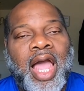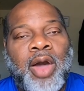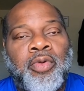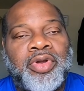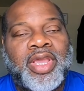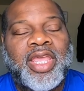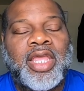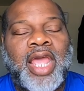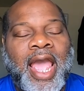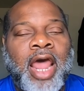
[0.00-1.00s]
I want it.
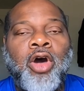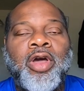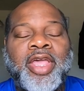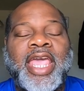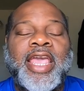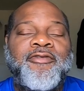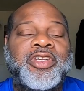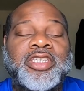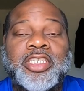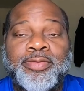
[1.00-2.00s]
I don't, okay, if
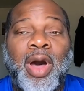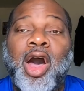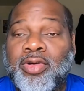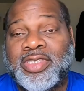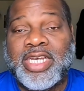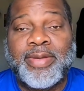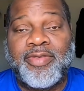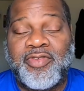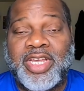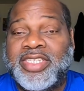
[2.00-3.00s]
it's a small
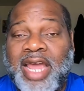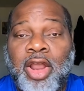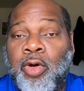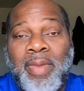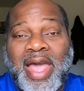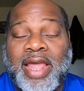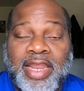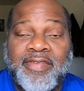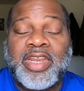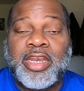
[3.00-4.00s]
subdivision, I don't
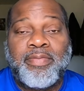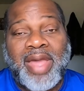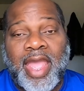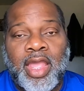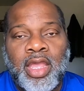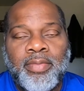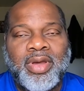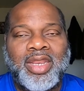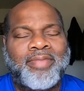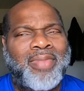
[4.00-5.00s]
mind living in the back.
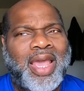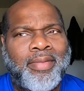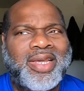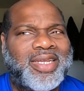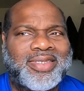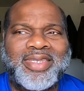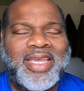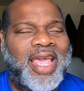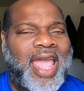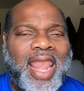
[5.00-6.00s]
But man, I mean, this
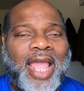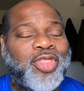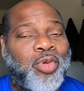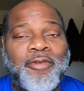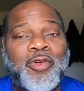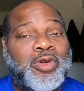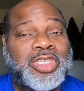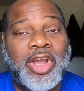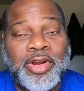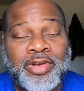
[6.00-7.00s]
thing had like 3 or
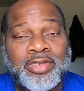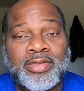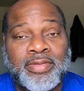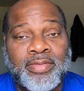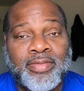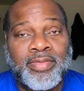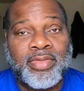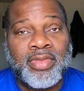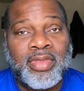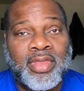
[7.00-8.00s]
4 turns.
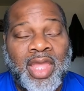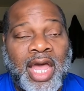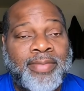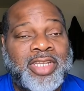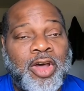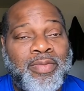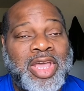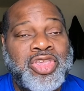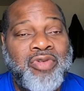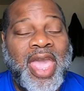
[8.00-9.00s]
I'm talking
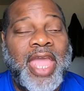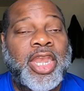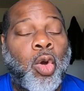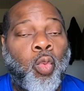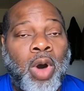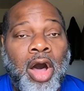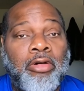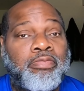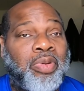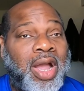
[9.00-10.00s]
about you had to
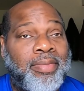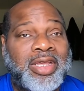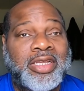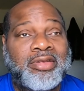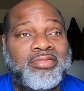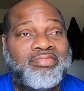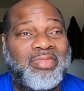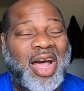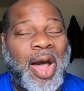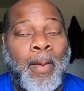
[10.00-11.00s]
walk probably
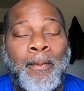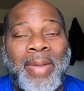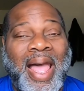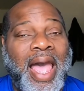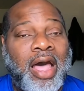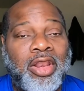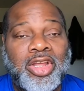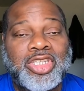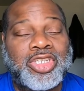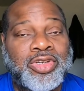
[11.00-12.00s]
a mile
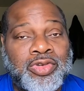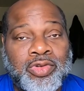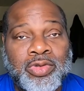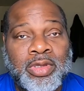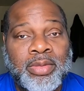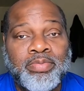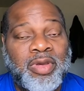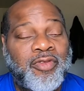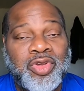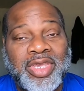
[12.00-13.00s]
or 2
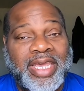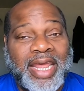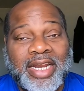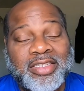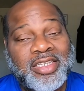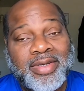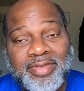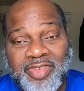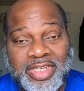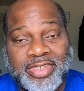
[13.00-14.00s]
before you get out the
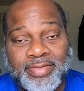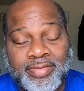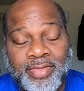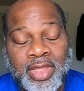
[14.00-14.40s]
subdivision.